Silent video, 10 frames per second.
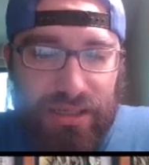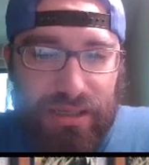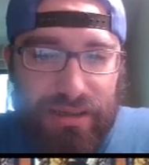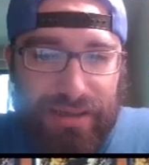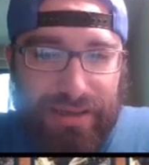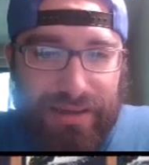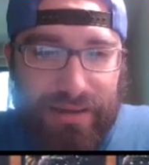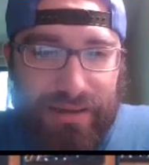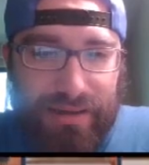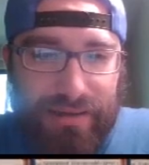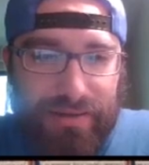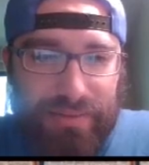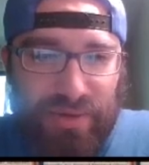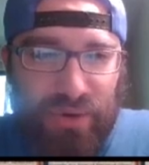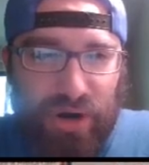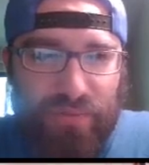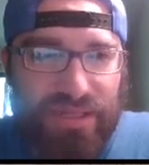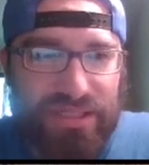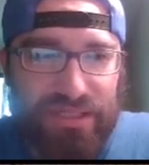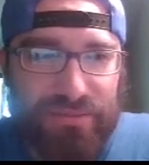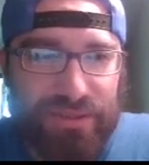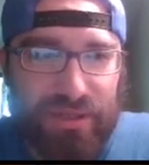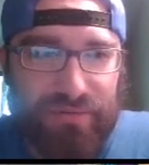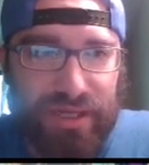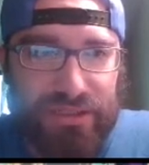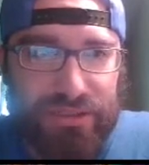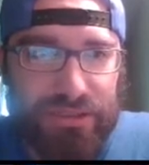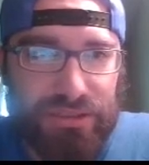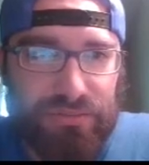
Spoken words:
We are missing some stuff, actually.